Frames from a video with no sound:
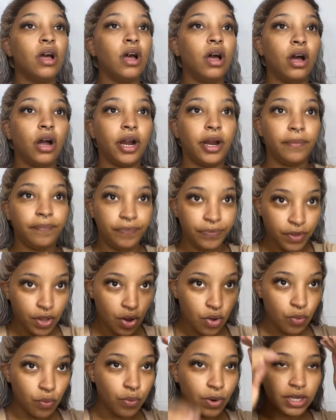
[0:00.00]
All
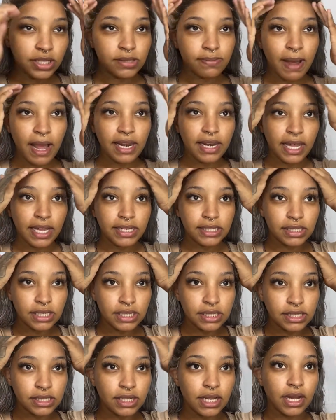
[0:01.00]
right, once my lace
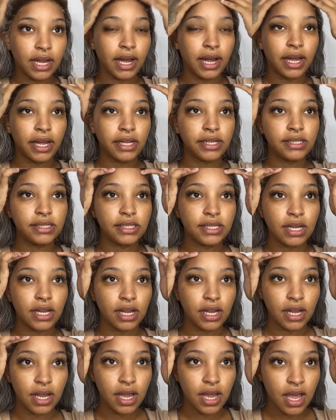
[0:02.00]
is cut,
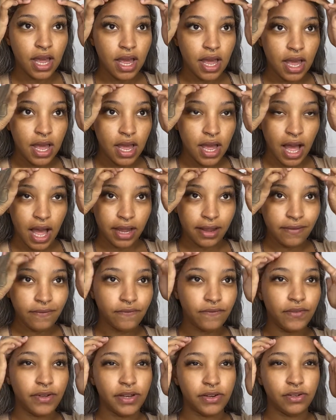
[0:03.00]
I can
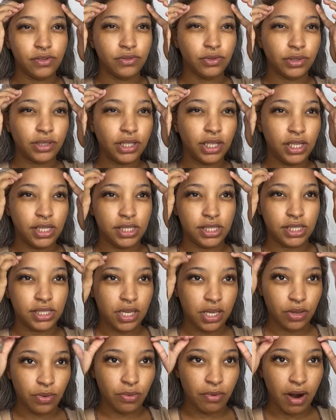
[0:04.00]
visually
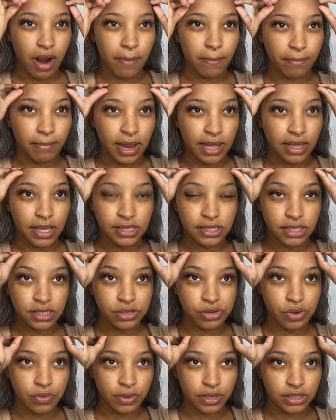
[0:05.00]
see where my lace is
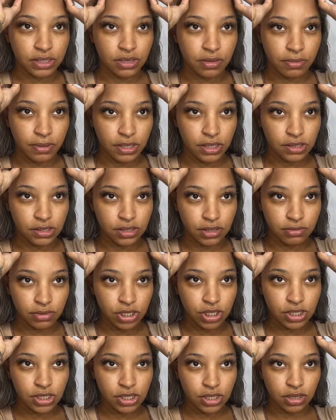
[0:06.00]
going to be. So I'm gonna
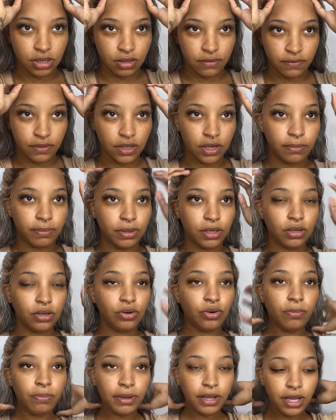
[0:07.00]
just lift it up a
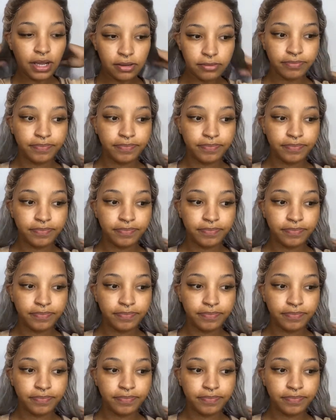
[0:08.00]
little bit.